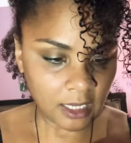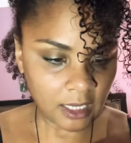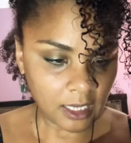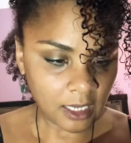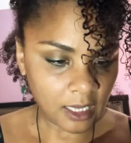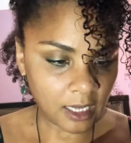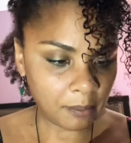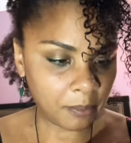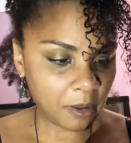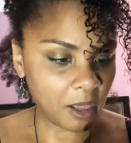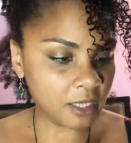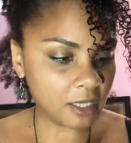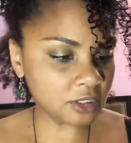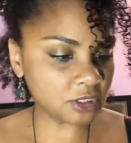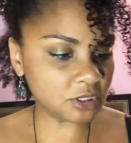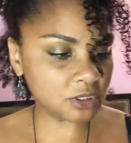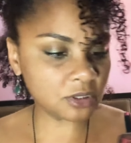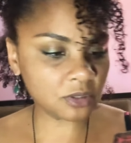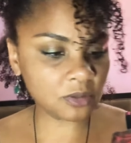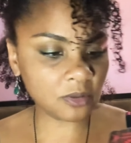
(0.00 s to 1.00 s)
I bought
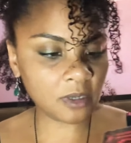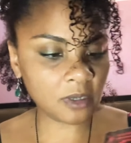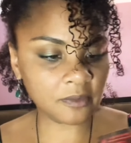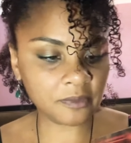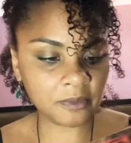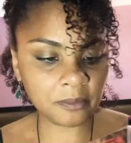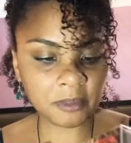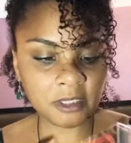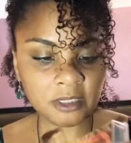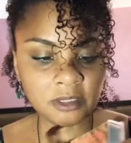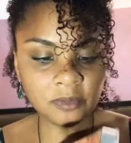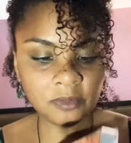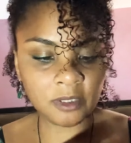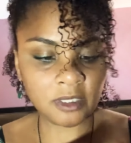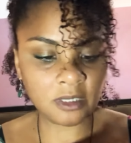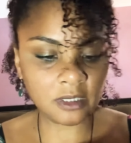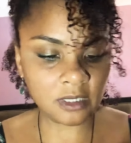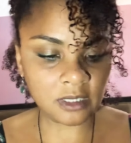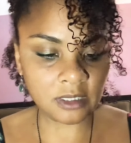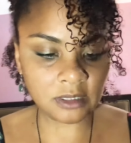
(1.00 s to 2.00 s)
2 of them. This
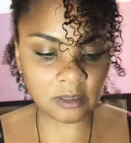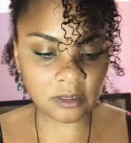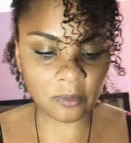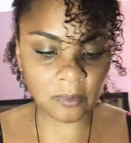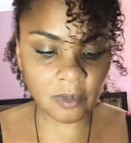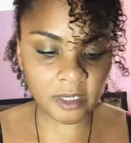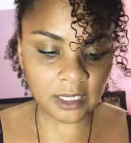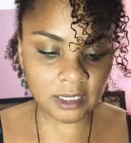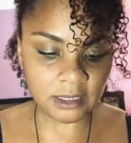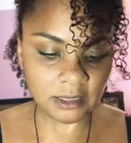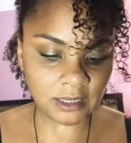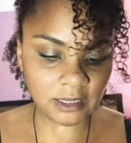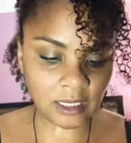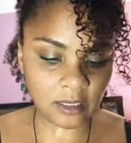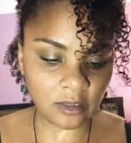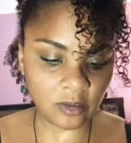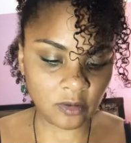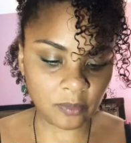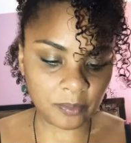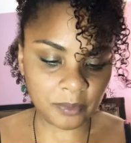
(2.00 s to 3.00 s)
one is the one that's not
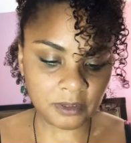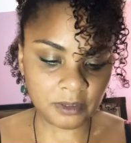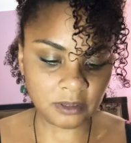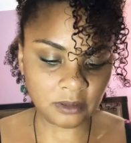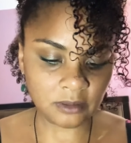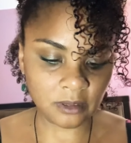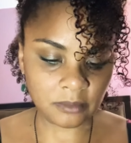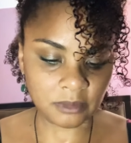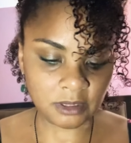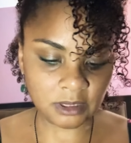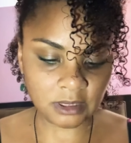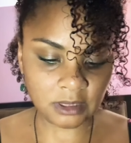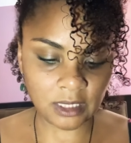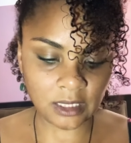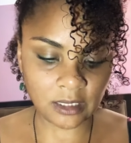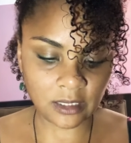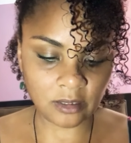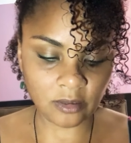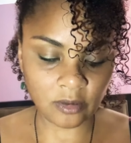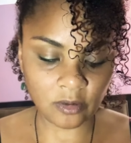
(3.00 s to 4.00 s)
open, so I'm just not
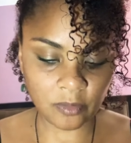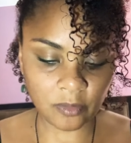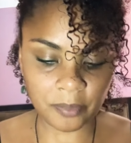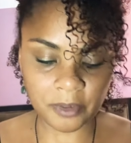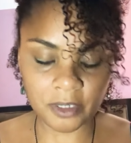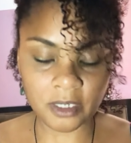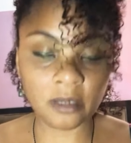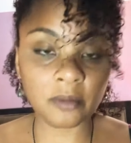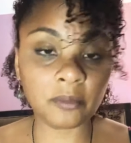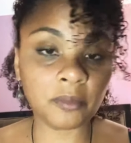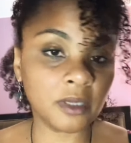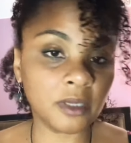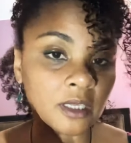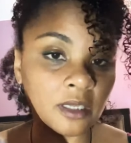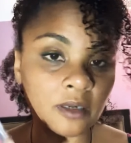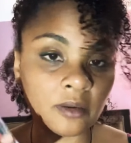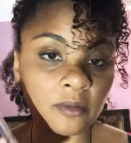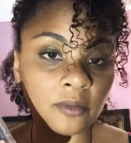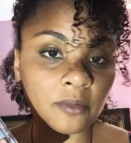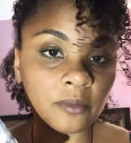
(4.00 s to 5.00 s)
going to open it, but
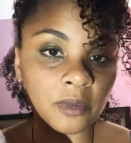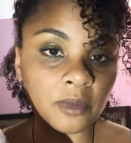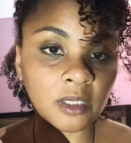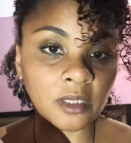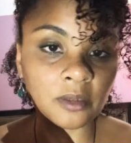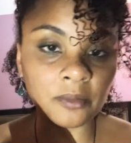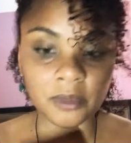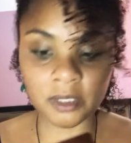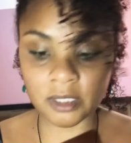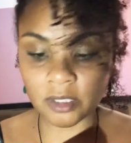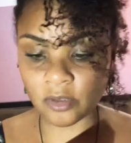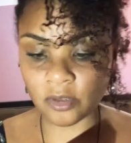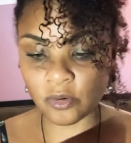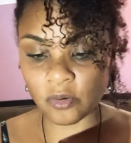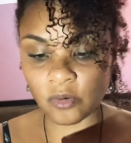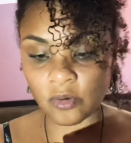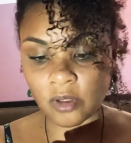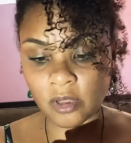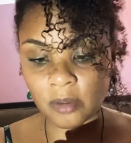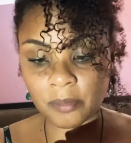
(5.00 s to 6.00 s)
really
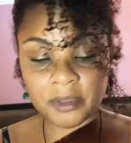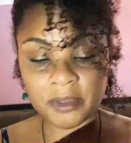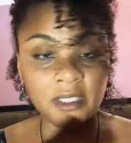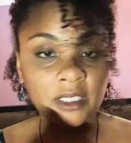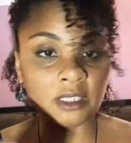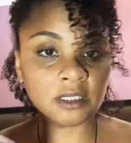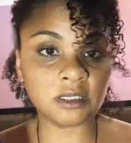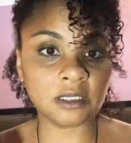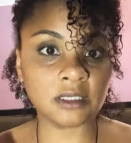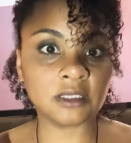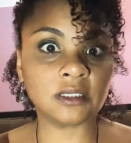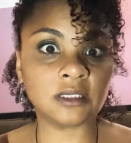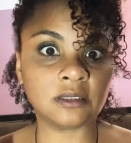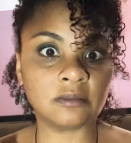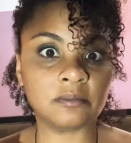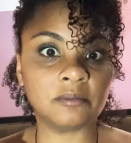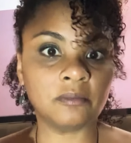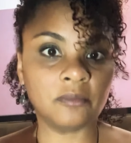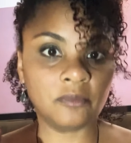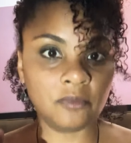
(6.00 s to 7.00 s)
cool. But they're just
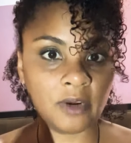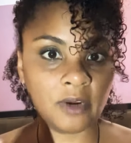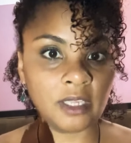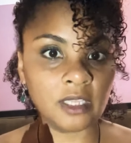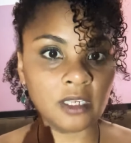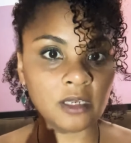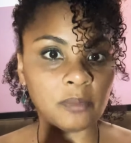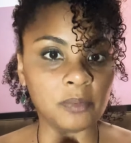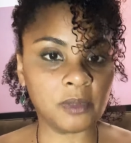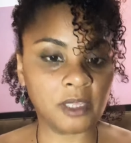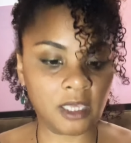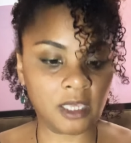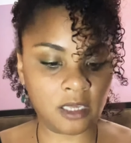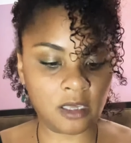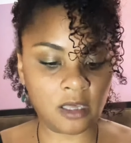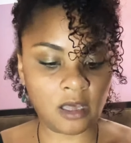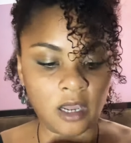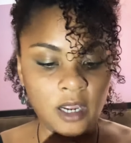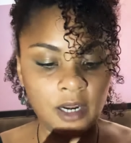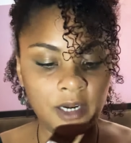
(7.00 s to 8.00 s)
regular playing
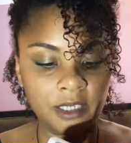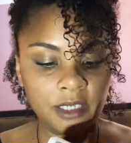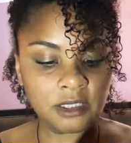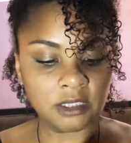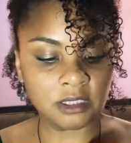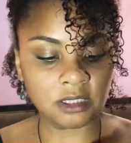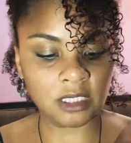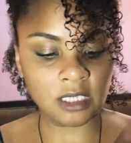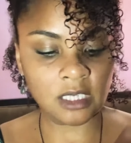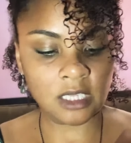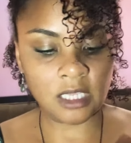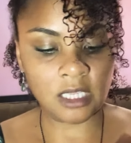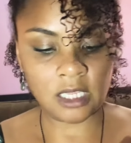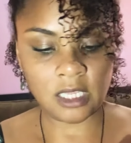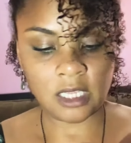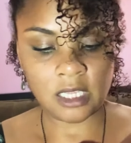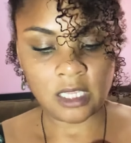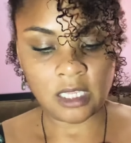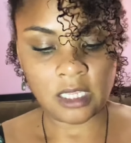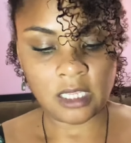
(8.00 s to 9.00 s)
cards,
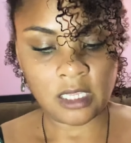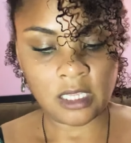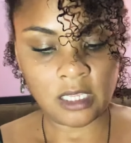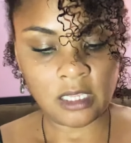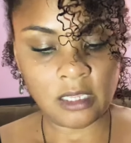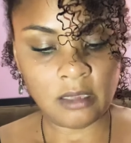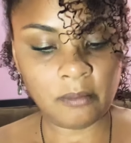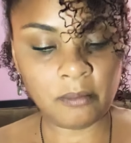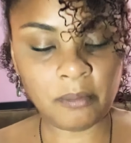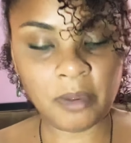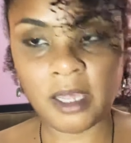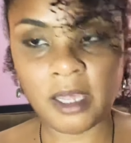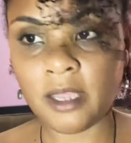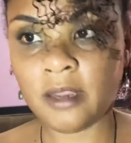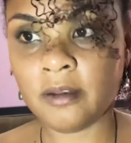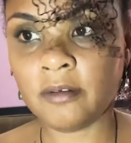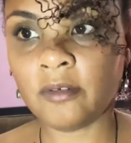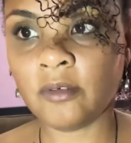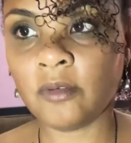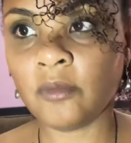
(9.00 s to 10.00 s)
but
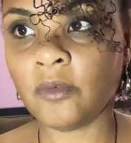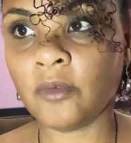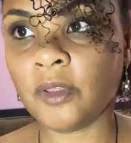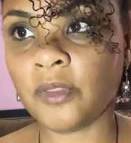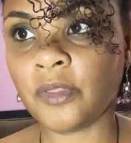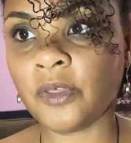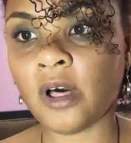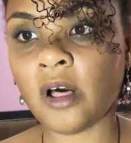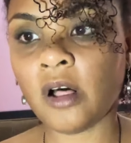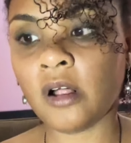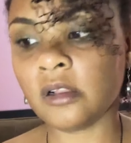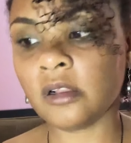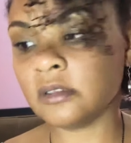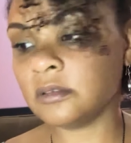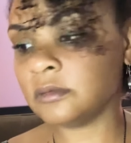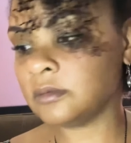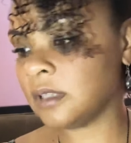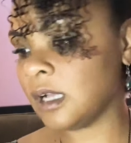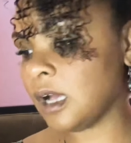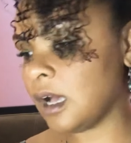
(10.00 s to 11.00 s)
with all
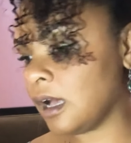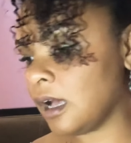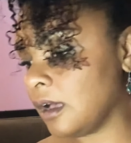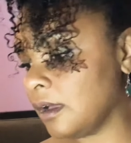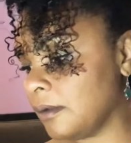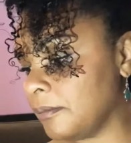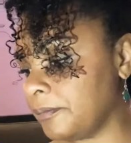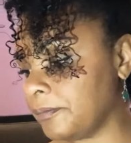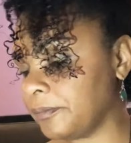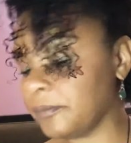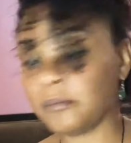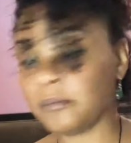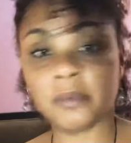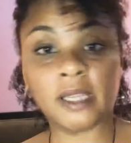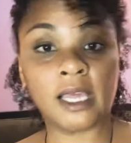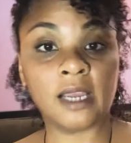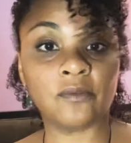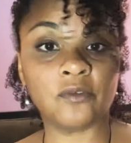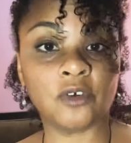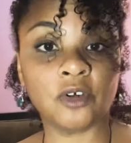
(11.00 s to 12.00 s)

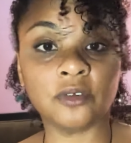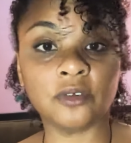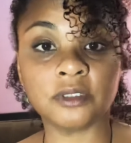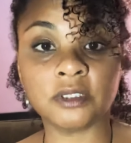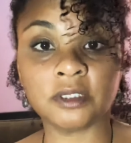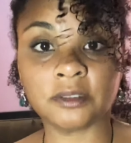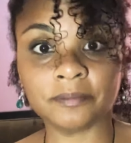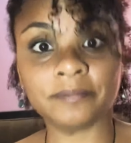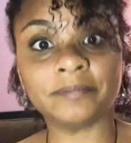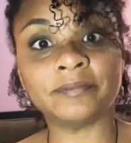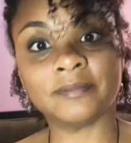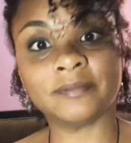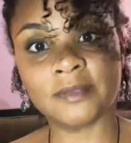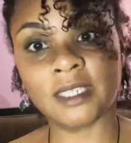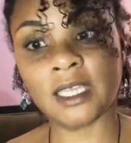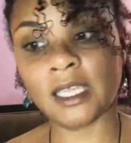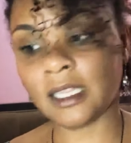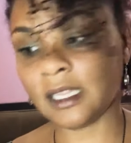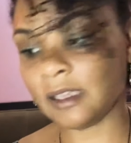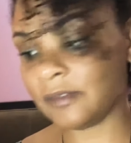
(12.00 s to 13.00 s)
Black folks.
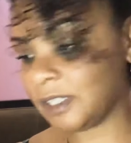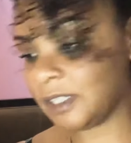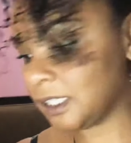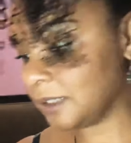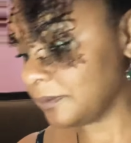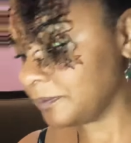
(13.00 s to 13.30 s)
I love it.